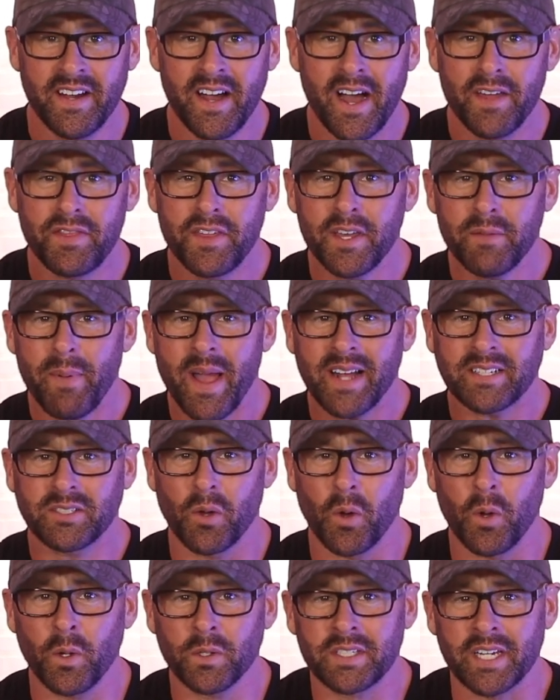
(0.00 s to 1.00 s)
I think back to
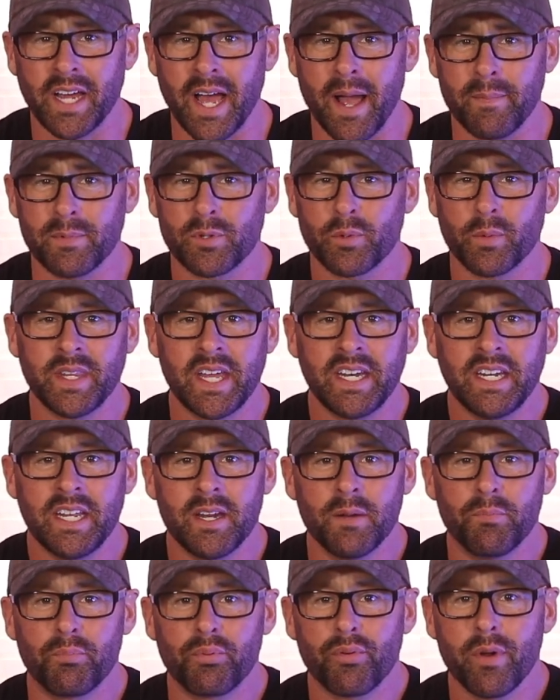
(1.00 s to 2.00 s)
old times when they
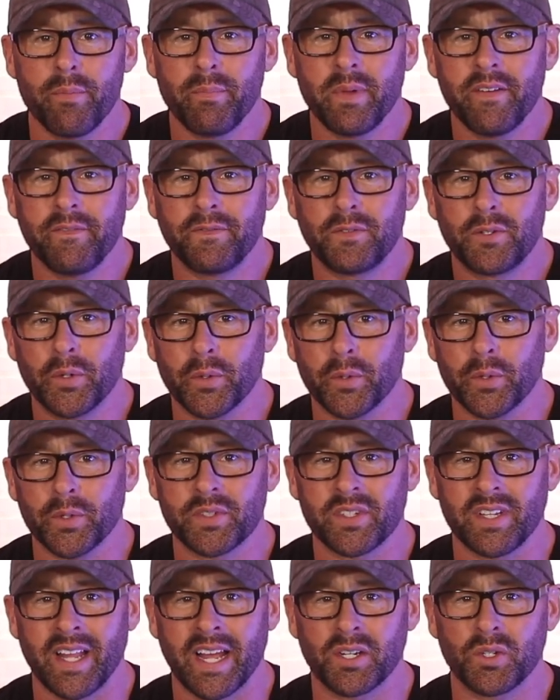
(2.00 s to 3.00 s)
needed primitive
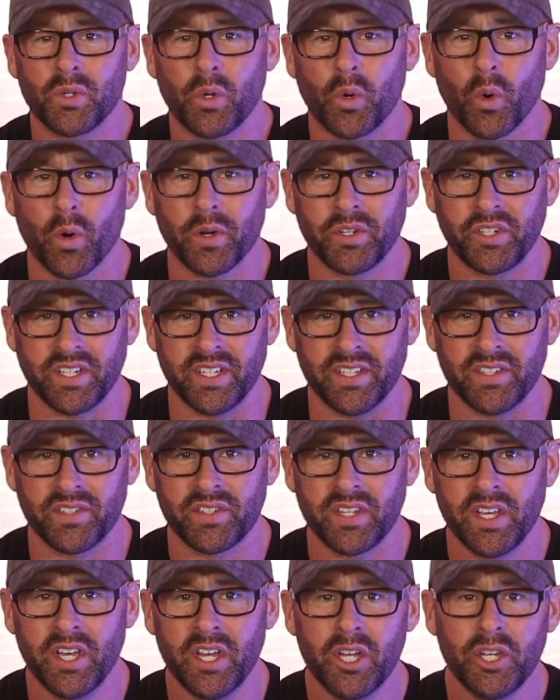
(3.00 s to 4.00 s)
tools like
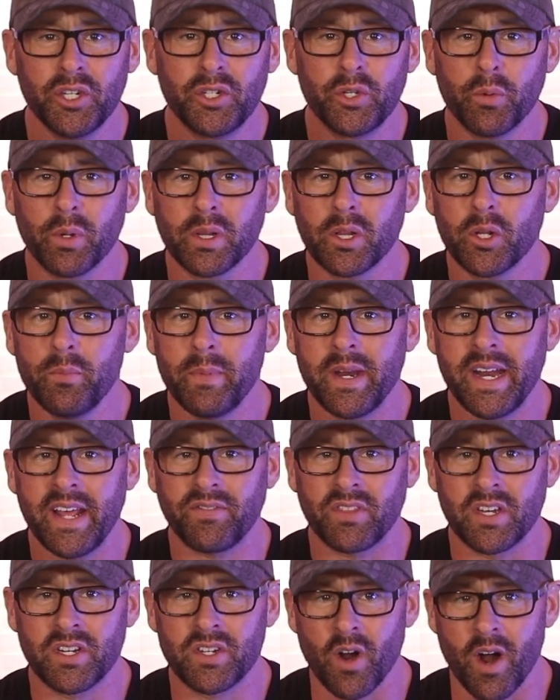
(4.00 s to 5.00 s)
torches to
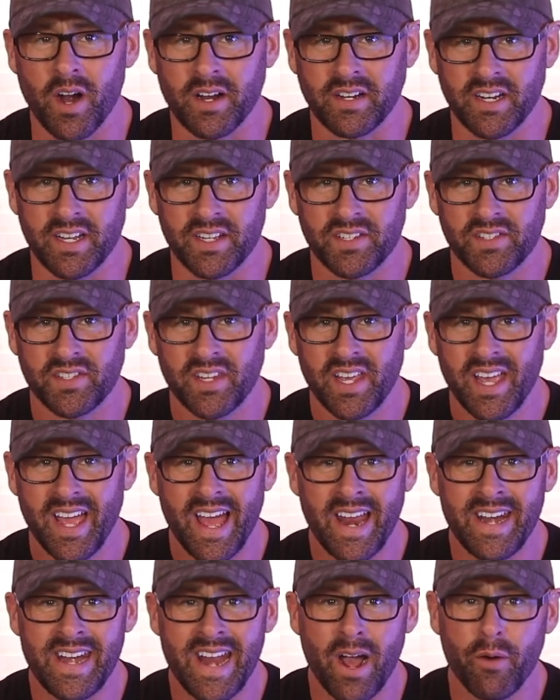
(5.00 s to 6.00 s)
illuminate the darkness,
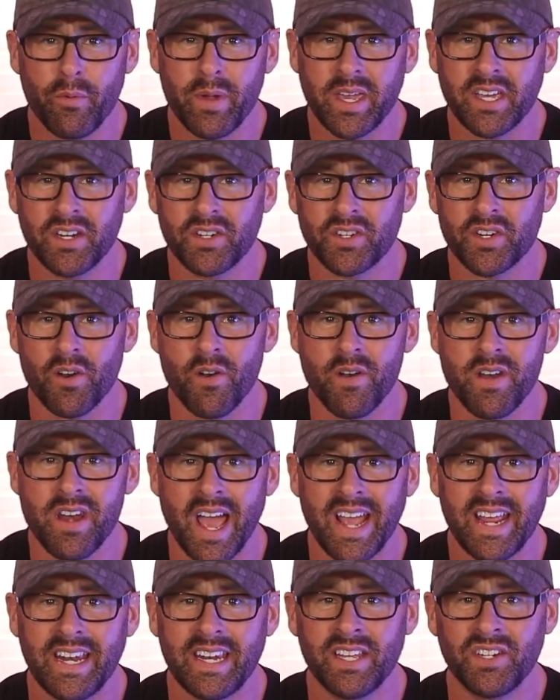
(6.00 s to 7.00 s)
and now we can turn
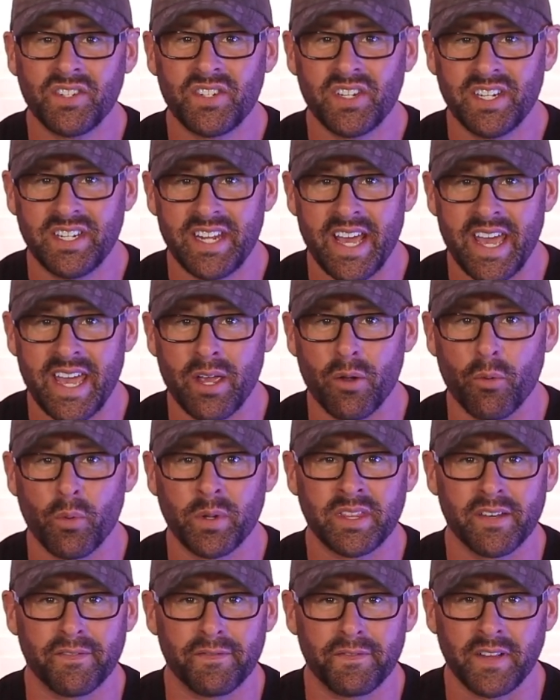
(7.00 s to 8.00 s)
night into day
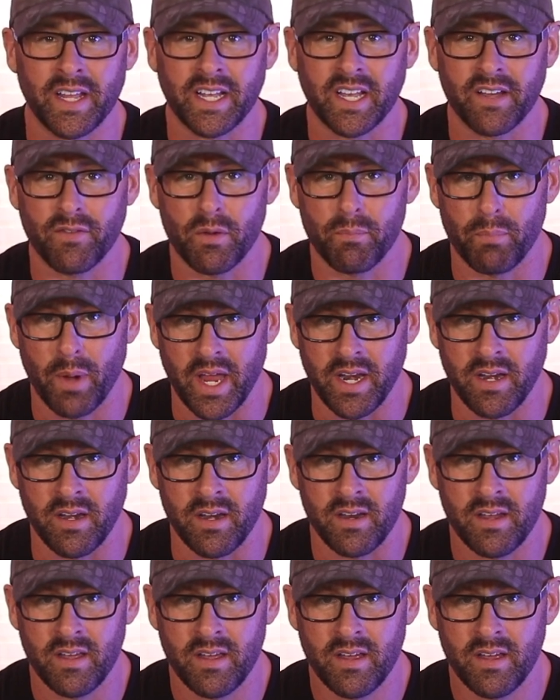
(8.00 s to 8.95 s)
with the flick of a button.